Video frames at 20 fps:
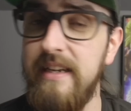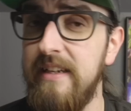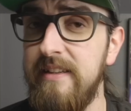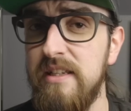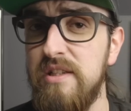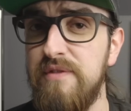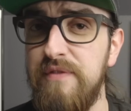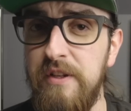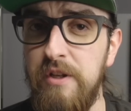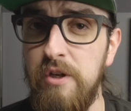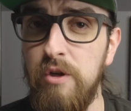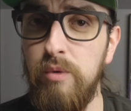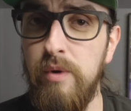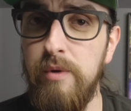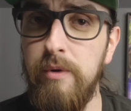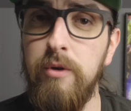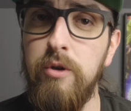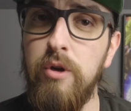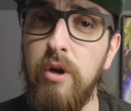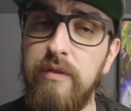In this video we
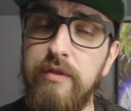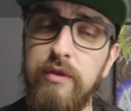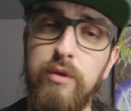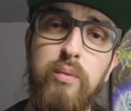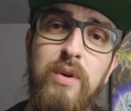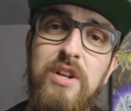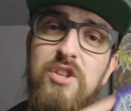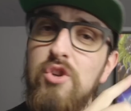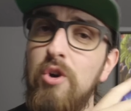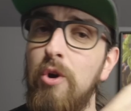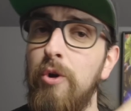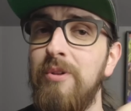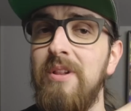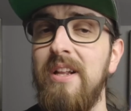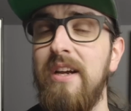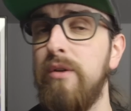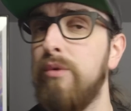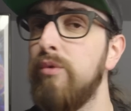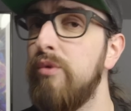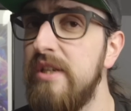will cover which
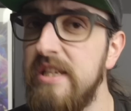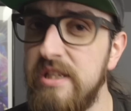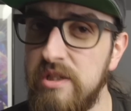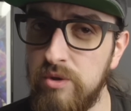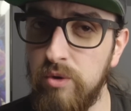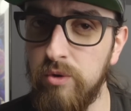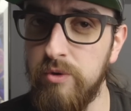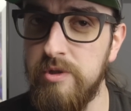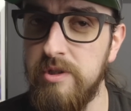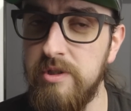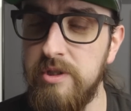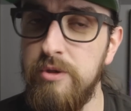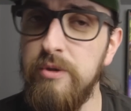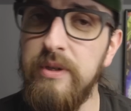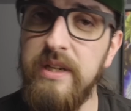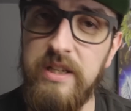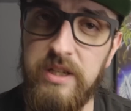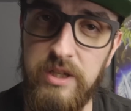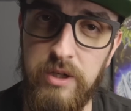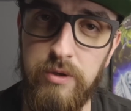online resources you
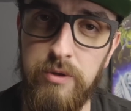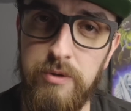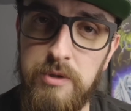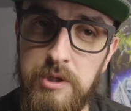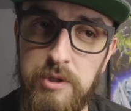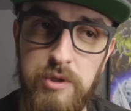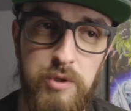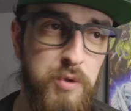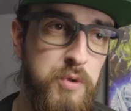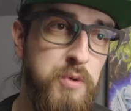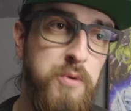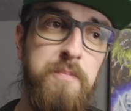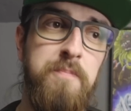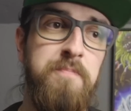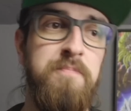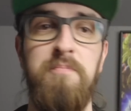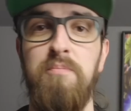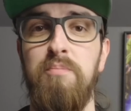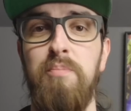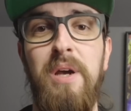can use to
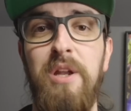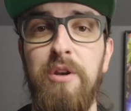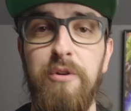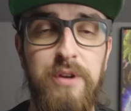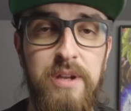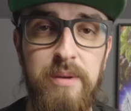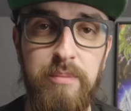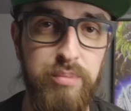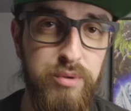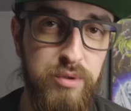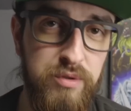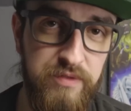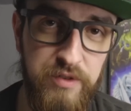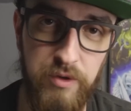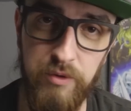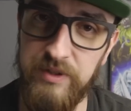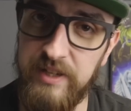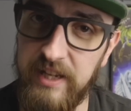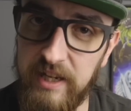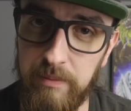better improve
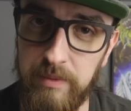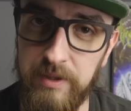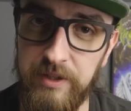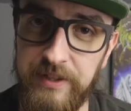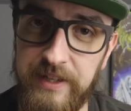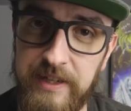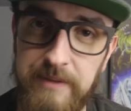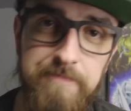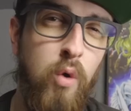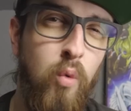your deck building,